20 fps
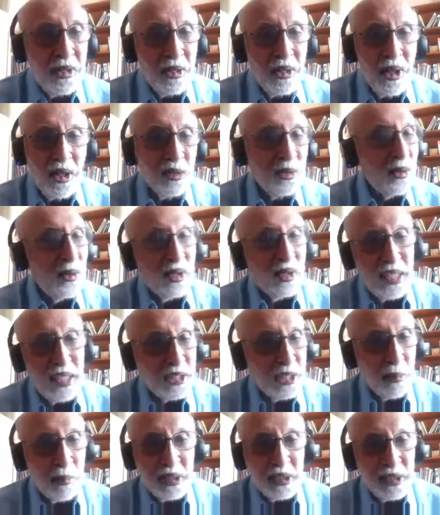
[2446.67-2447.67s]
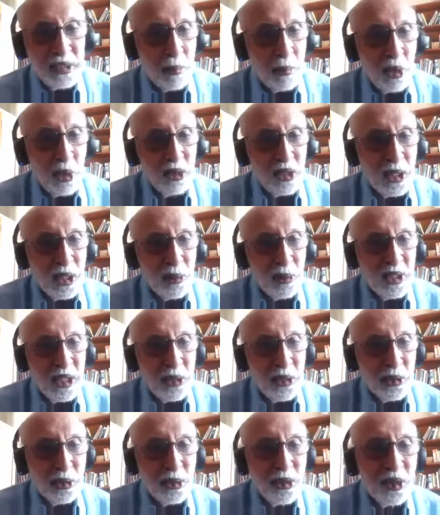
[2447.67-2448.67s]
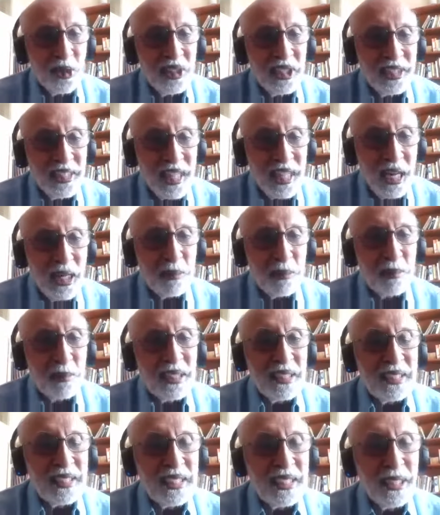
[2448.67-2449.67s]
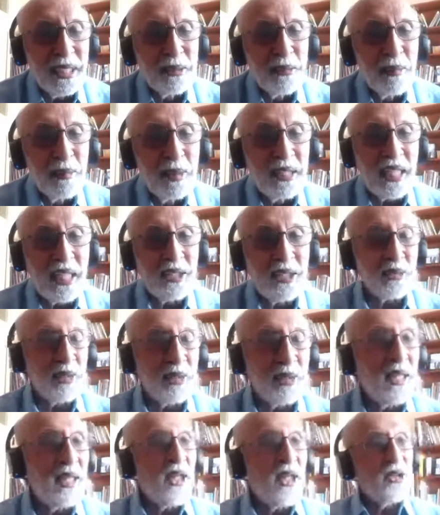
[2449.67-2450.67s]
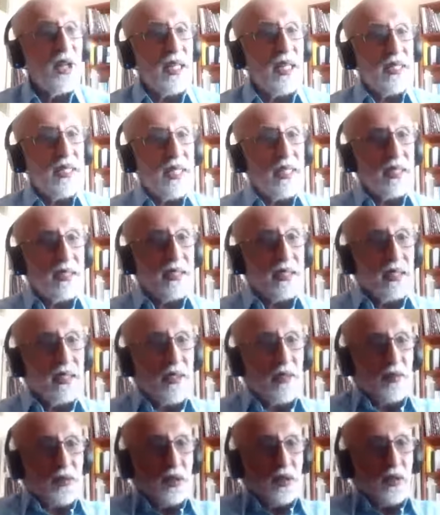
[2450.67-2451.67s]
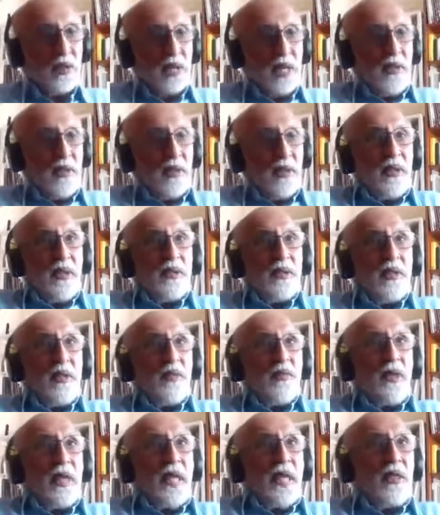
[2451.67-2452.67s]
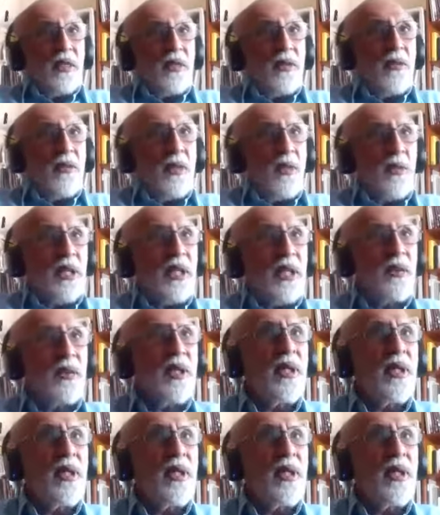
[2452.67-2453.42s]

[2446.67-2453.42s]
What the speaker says: You'll get some outcomes that you don't desire, but that's so. I think if you say then philanthropy will it,